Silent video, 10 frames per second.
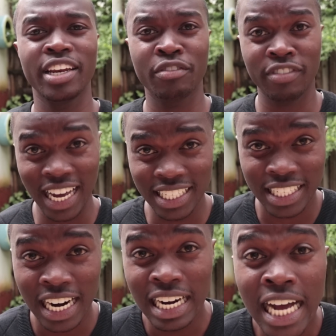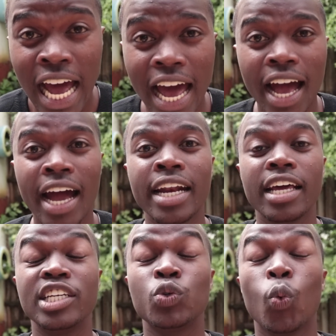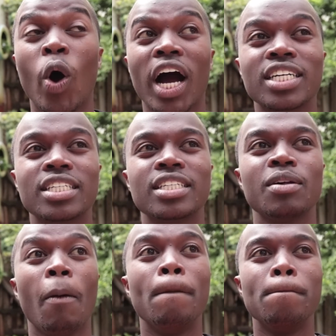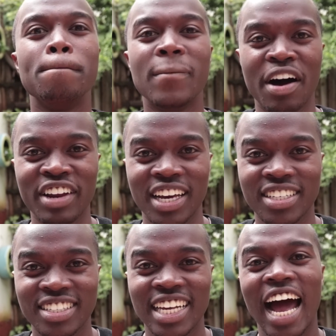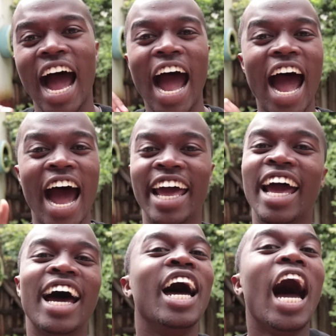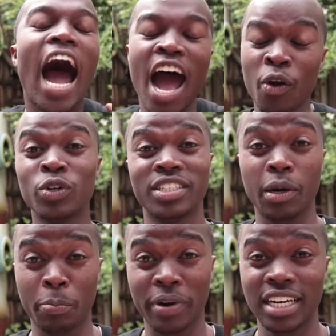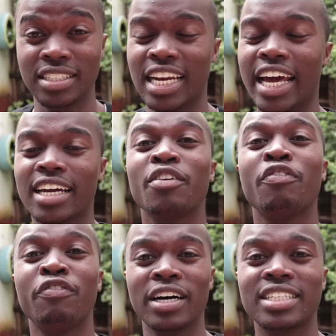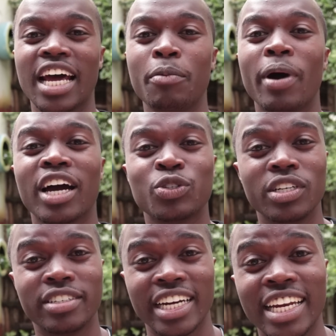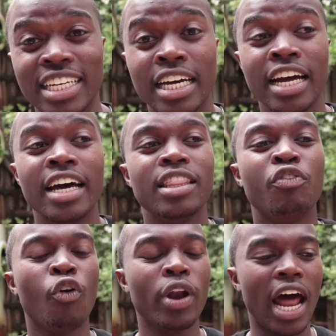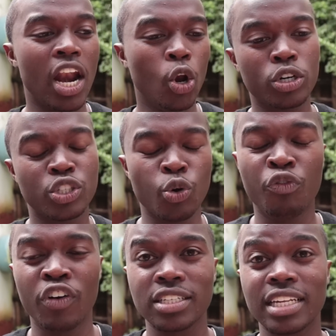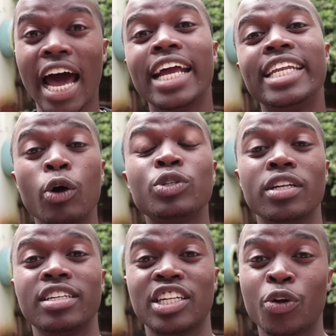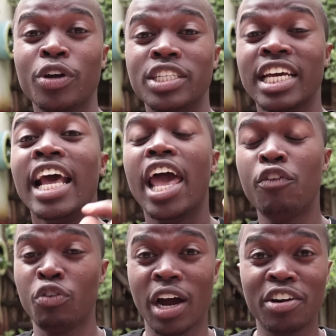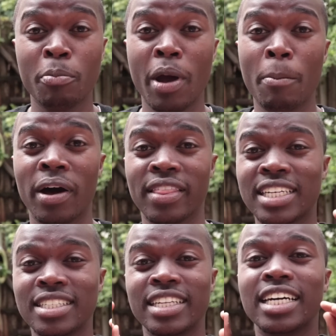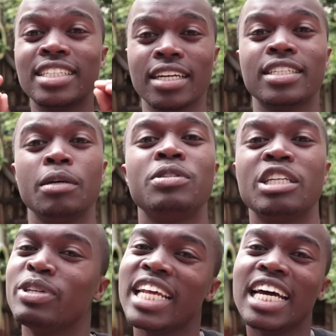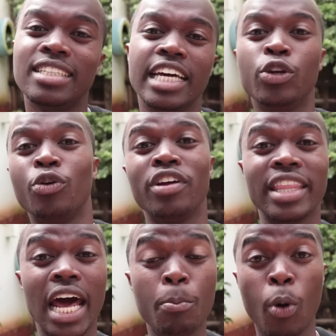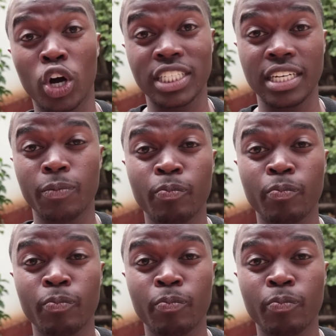device, and it works marvelous. I was surprised. Like the first time I actually tried it, the phone unlocked so fast, I doubted the security. If you can remember, that is the exact same statement I said during the unboxing.